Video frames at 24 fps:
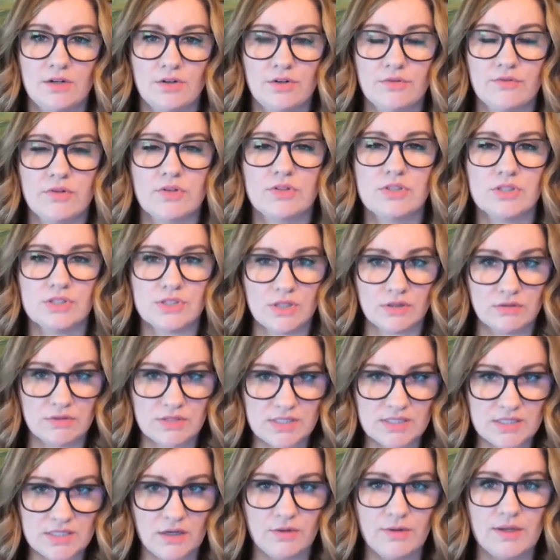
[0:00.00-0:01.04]
over to
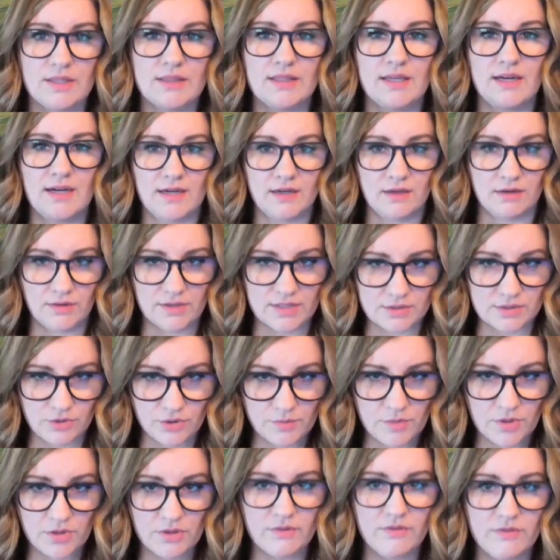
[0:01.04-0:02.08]
so-and-so at the IRS
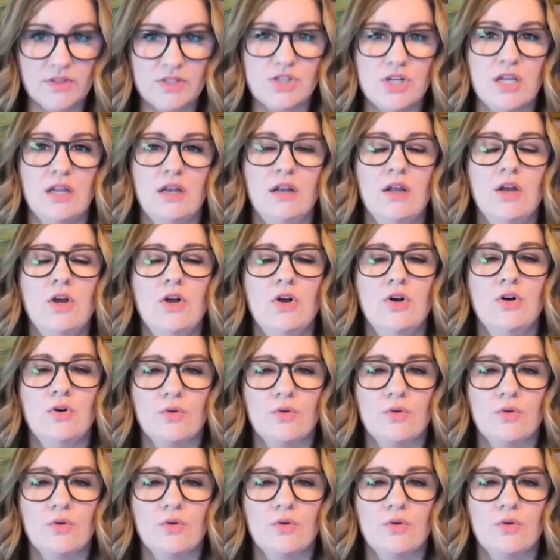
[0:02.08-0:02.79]
criminal division